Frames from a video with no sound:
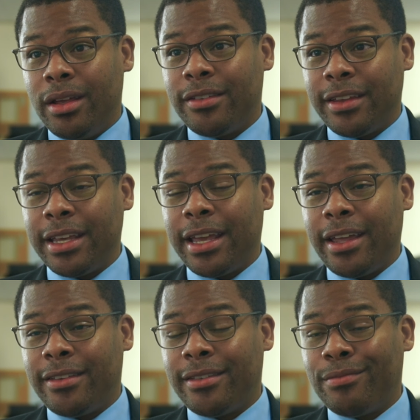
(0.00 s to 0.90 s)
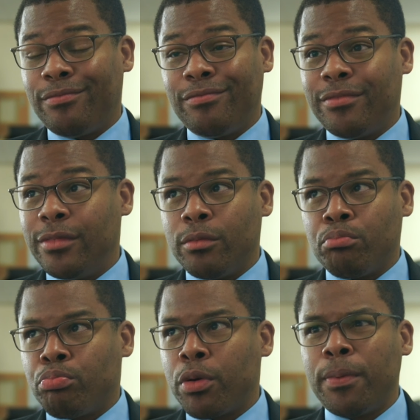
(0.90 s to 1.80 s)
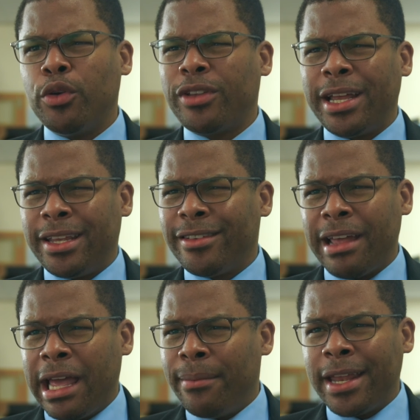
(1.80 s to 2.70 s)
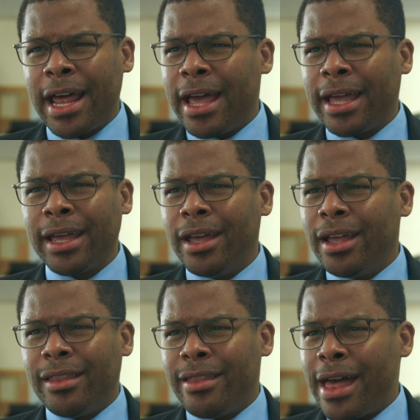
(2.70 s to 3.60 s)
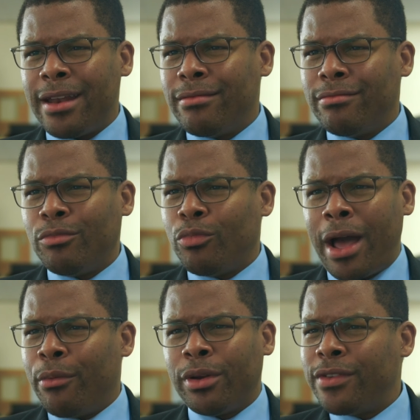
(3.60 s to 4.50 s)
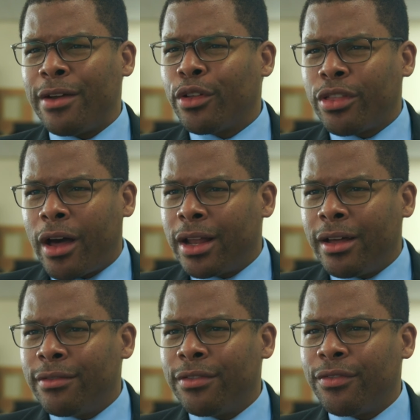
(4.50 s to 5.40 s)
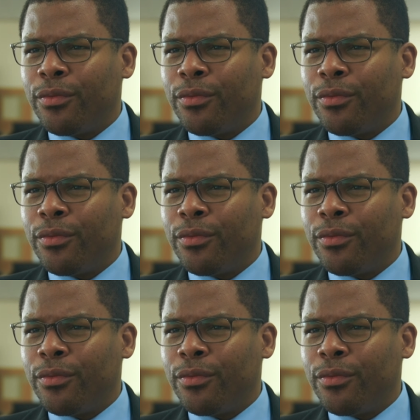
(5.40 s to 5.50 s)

Seeing kids propose ideas to Amy and I that I would have never thought of,